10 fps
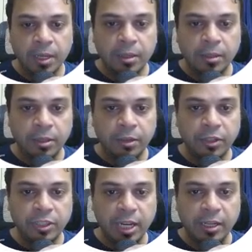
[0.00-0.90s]

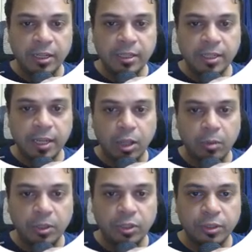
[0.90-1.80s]
different channels, like
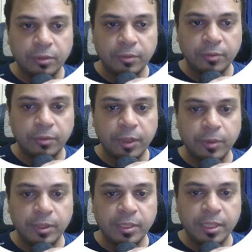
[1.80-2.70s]
how much
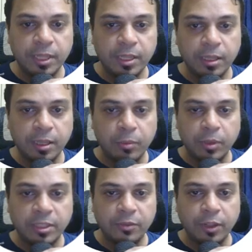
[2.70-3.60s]
frequency, what
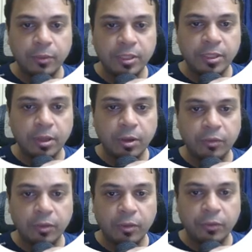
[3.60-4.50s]
is the frequency
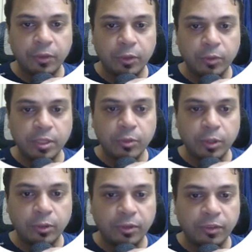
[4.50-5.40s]
of users
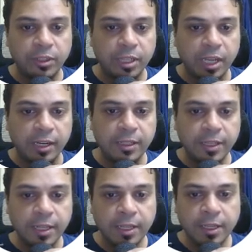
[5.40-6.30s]
going through different
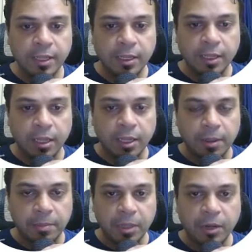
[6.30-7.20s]
channels.
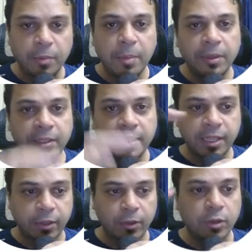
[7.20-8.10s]
Remember, this
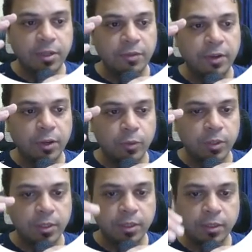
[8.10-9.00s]
is across different
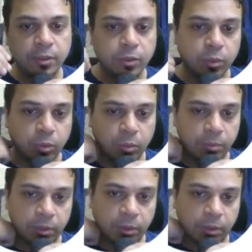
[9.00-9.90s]
users.
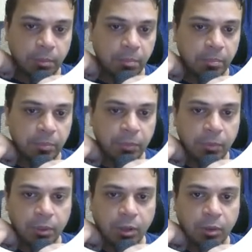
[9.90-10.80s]
So
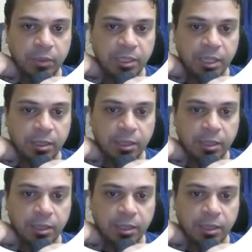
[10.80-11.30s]
obviously